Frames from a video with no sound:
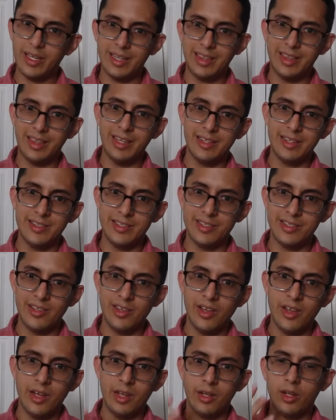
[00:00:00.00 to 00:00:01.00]
get this
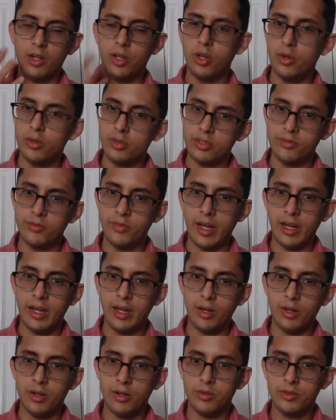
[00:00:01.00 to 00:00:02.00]
closed
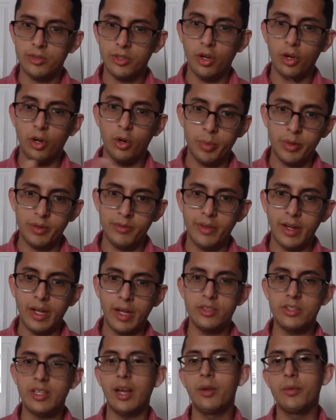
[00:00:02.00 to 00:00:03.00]
vowel to open
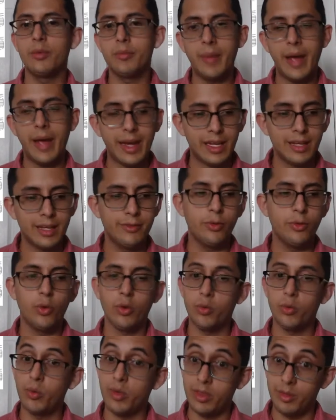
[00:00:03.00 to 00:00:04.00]
vowel sound back and
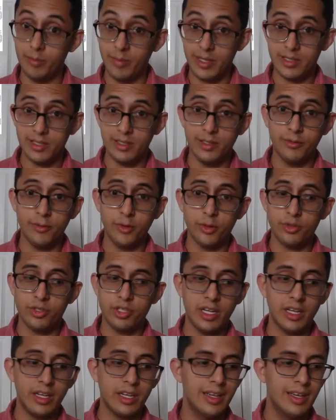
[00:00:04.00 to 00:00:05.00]
forth with the messa di
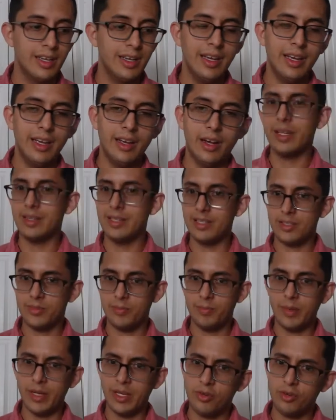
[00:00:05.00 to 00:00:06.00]
voce. Get this
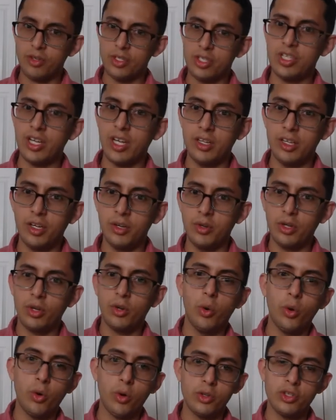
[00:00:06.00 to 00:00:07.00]
big crescendo. The
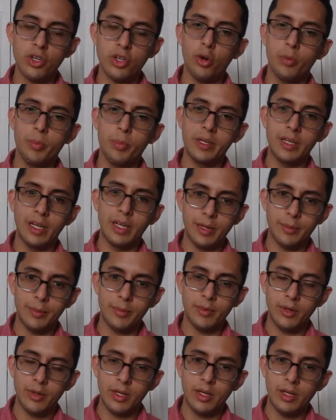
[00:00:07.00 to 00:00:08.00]
chords open
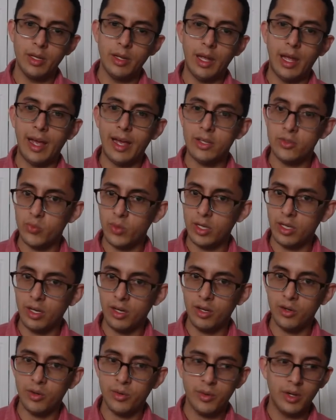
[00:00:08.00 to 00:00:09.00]
up as we
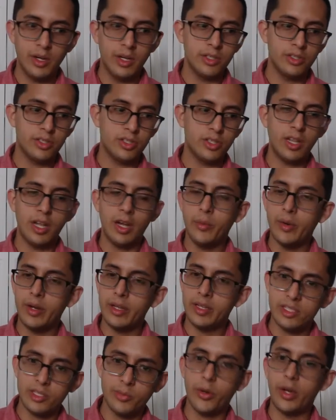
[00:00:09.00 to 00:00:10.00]
go, so that way
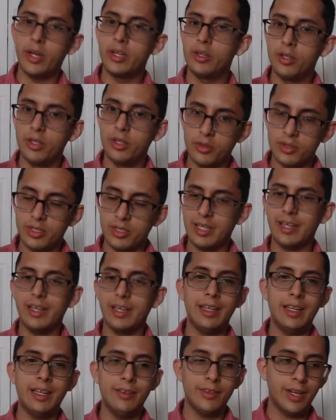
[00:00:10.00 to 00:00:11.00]
the soprano notes can
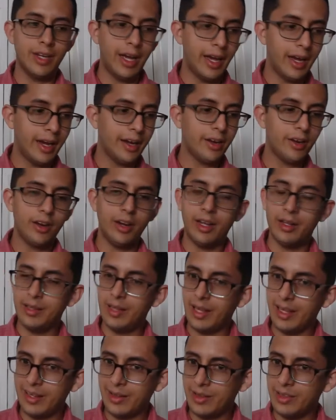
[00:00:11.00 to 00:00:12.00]
get even higher, and
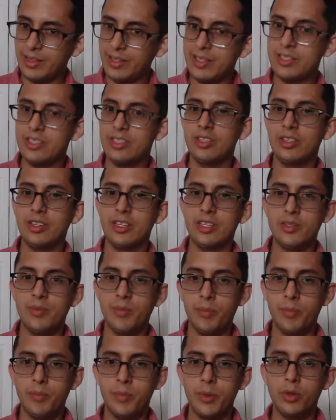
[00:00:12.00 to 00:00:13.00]
that leads to this
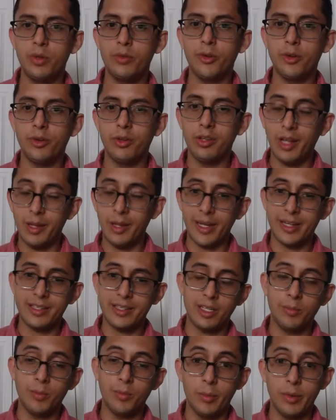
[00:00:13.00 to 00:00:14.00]
beautiful
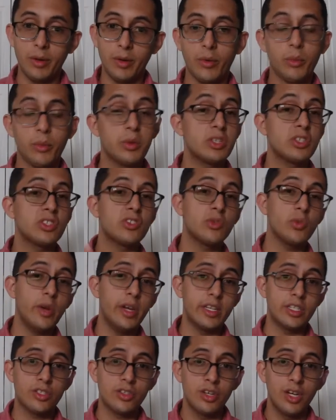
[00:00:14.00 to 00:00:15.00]
climactic moment where we
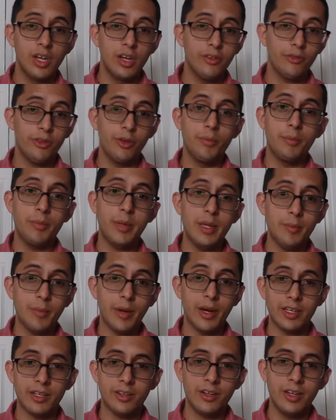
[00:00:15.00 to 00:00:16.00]
switch from B
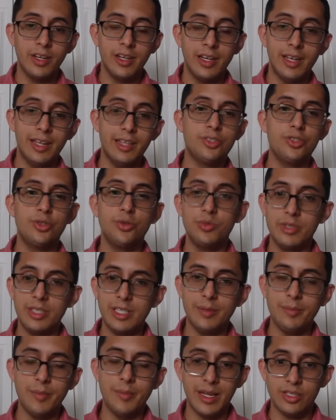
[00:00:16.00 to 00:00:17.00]
minor into
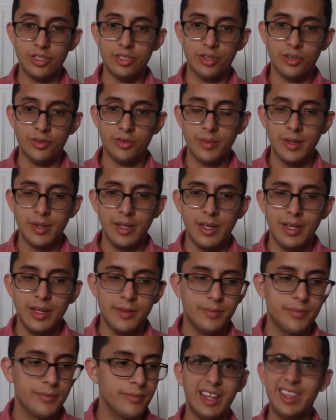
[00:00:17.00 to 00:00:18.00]
D major.
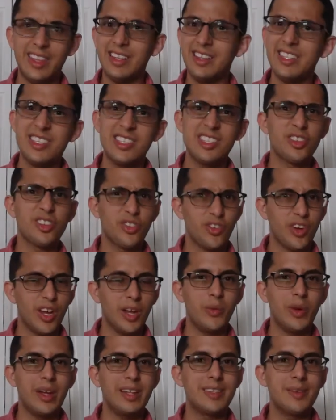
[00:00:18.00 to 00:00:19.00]
I think this is a great
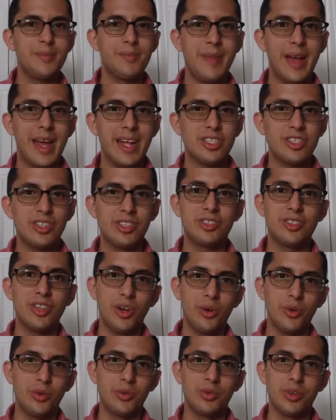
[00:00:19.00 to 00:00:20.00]
way to match the
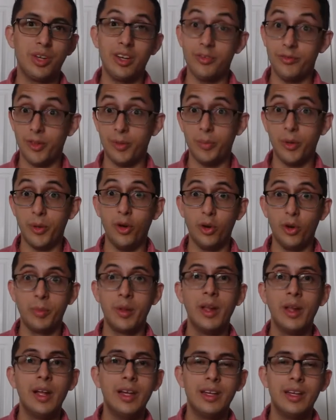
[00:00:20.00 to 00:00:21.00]
tone of the poem.
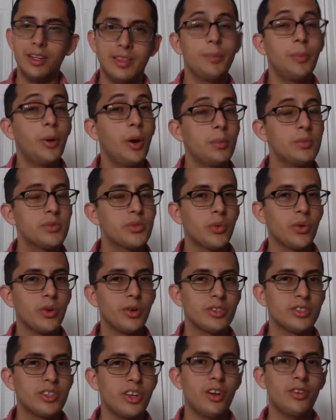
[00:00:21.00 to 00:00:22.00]
The poem's
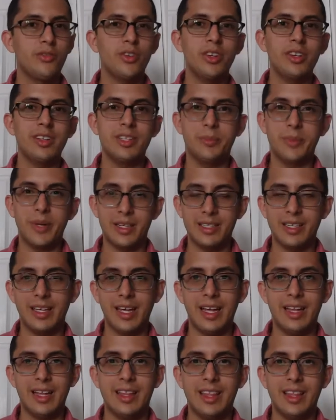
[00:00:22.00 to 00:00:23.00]
words aren't really depicting
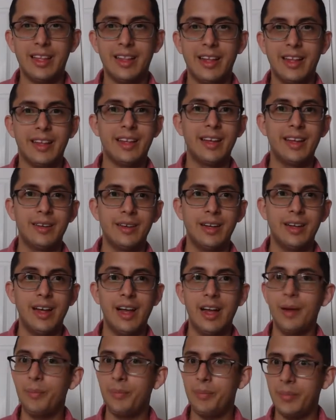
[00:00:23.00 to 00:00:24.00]
anything like
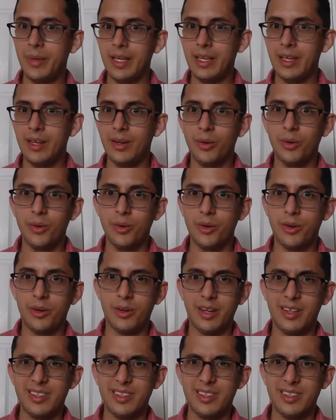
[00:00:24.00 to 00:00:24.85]
upbeat or